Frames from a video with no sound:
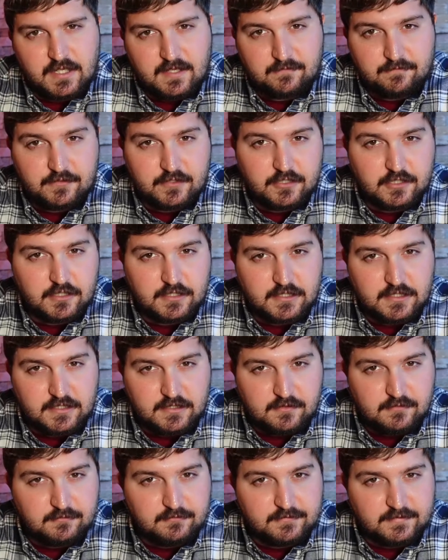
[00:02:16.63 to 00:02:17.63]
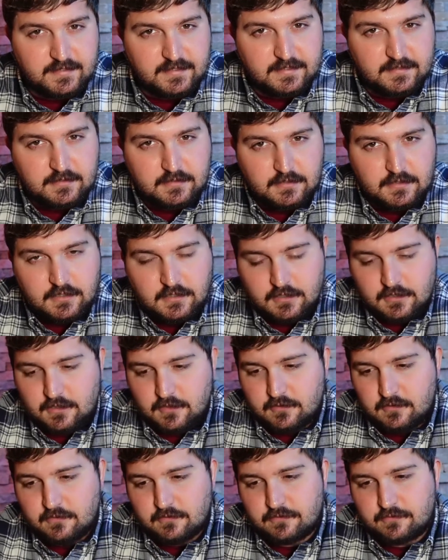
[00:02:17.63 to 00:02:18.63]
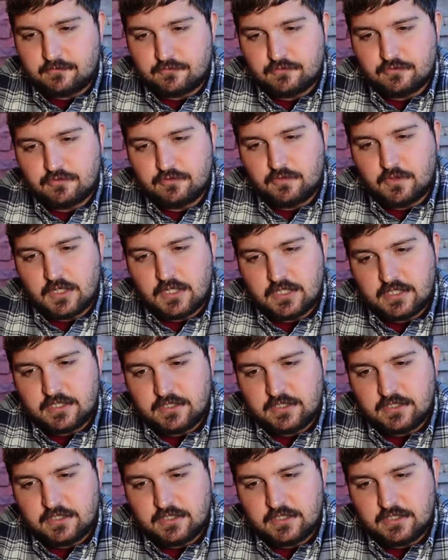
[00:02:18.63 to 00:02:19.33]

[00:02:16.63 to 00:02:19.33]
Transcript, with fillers: if you're going to use it through